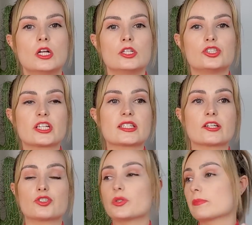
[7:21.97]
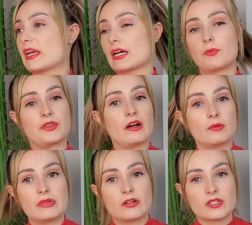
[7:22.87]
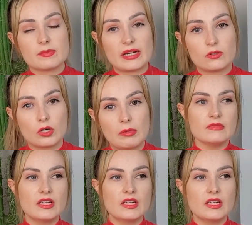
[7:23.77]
Just like doing makeup without a mirror is my normal.